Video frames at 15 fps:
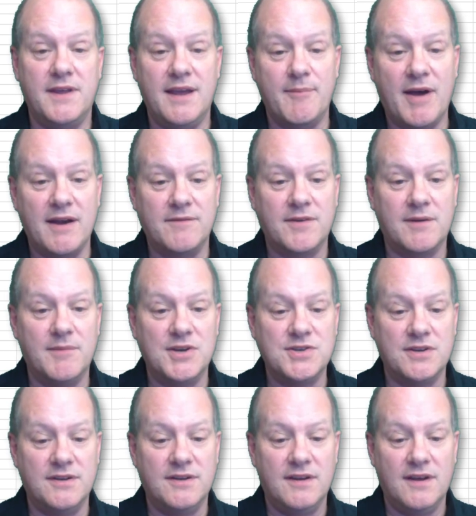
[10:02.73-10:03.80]
the amount of
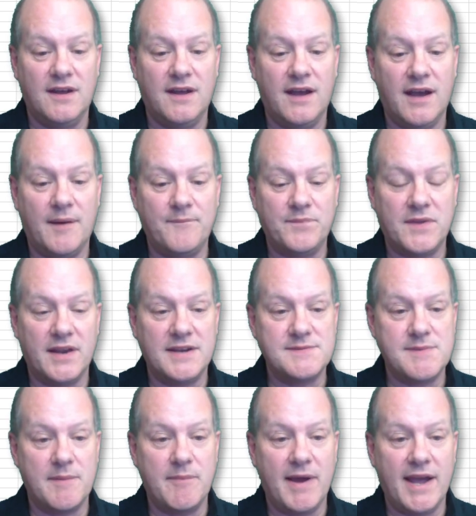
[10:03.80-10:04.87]
commission that has
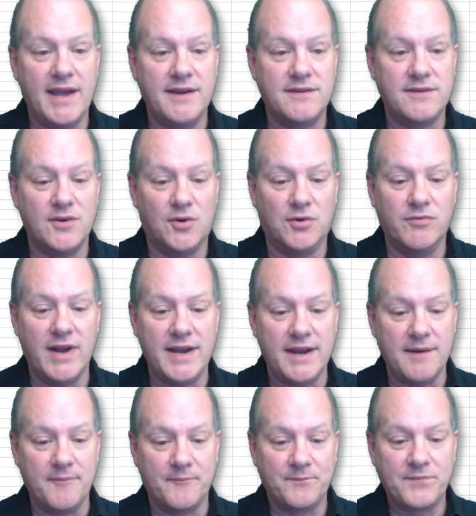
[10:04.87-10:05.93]
been paid
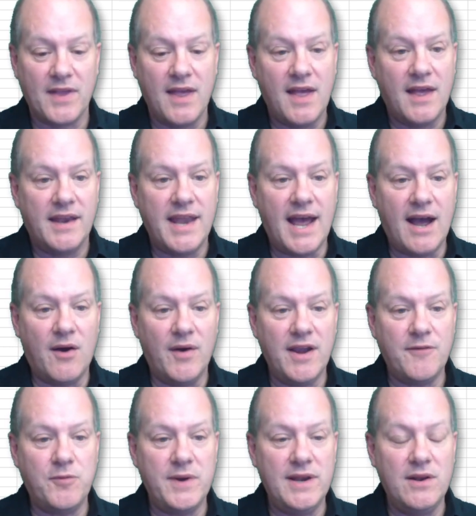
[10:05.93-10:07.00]
already. Now,
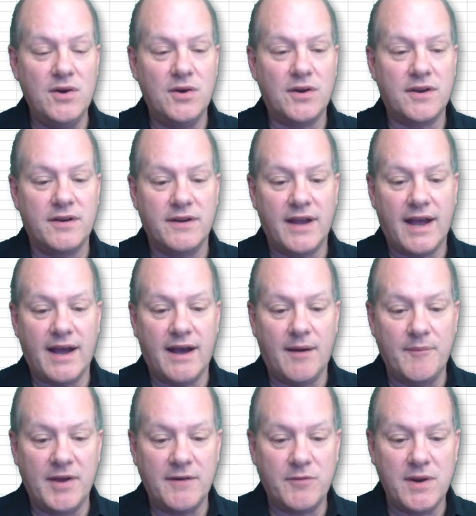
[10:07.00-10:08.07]
if we look,
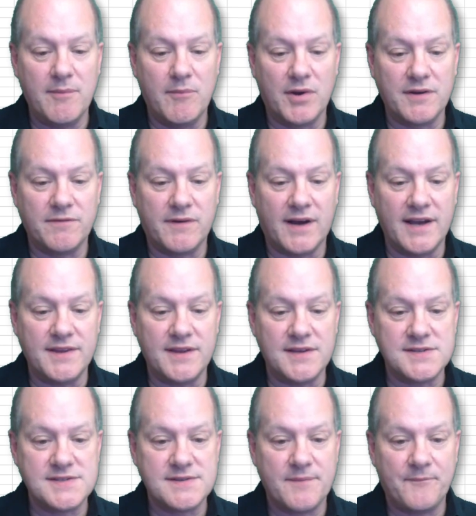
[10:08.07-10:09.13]
if we modify
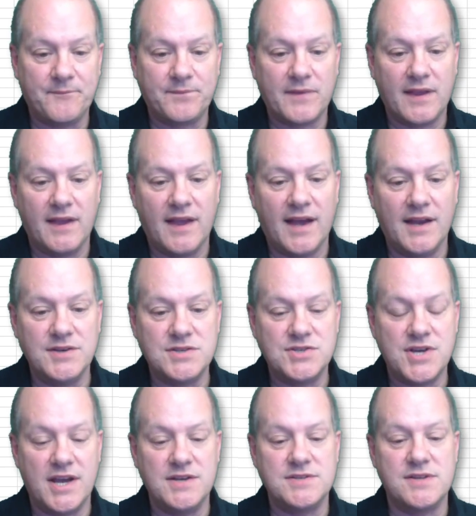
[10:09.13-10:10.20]
this and
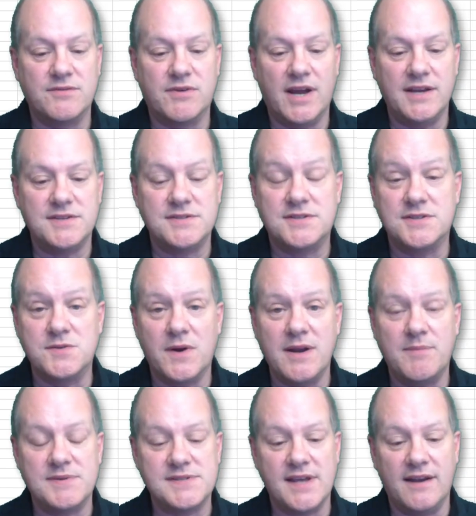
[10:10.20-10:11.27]
change the rates to
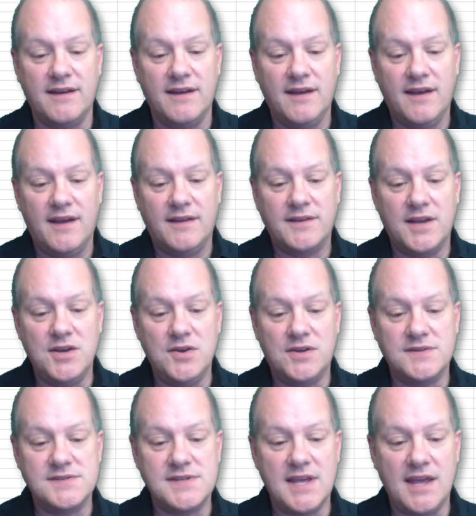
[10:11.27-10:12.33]
20%, then you
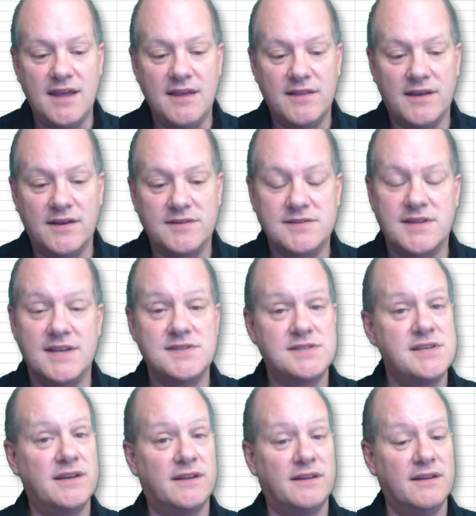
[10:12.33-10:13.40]
can see that there's
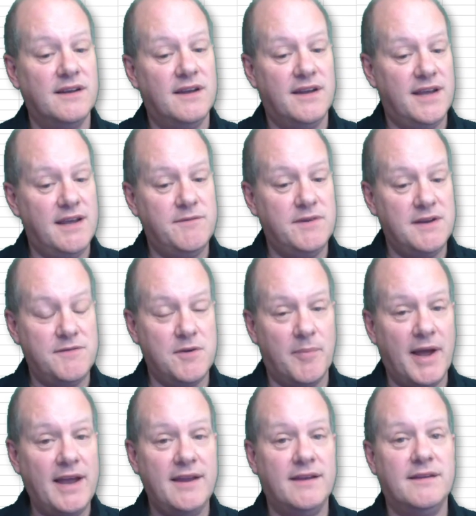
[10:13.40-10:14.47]
still, even if you're
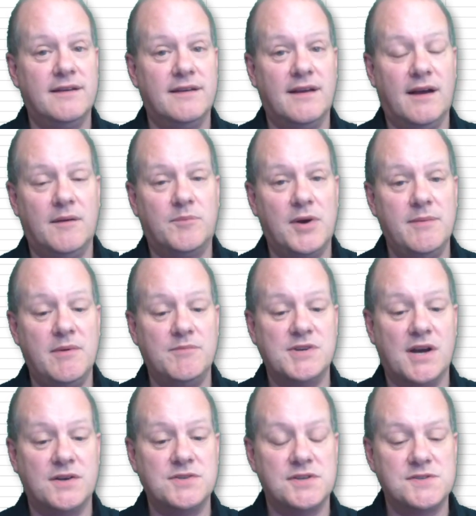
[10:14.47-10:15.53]
paying premium
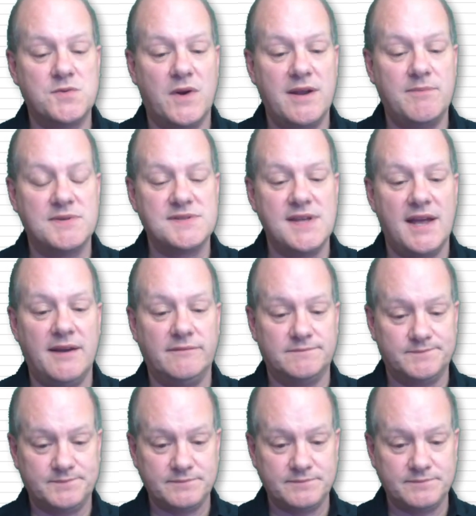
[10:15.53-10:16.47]
charge at 20%,